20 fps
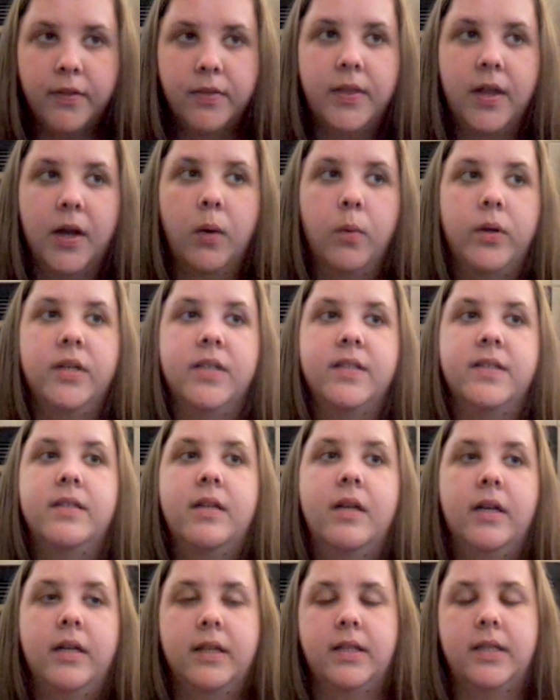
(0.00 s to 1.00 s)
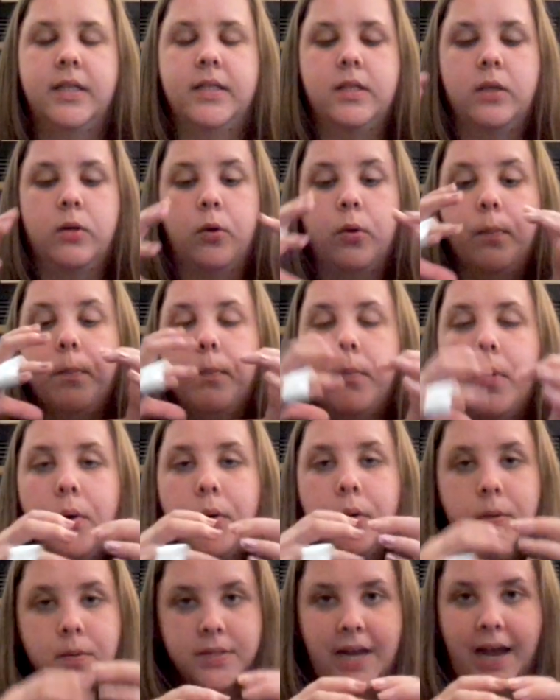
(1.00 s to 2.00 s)
There was these little
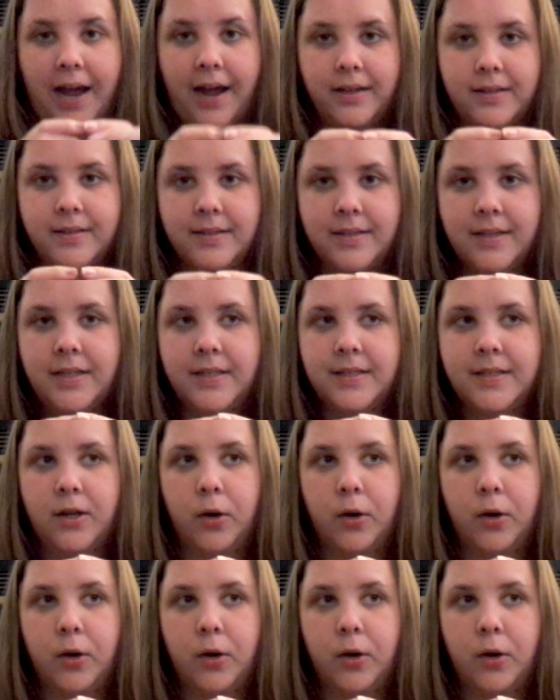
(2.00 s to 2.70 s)
moto taxis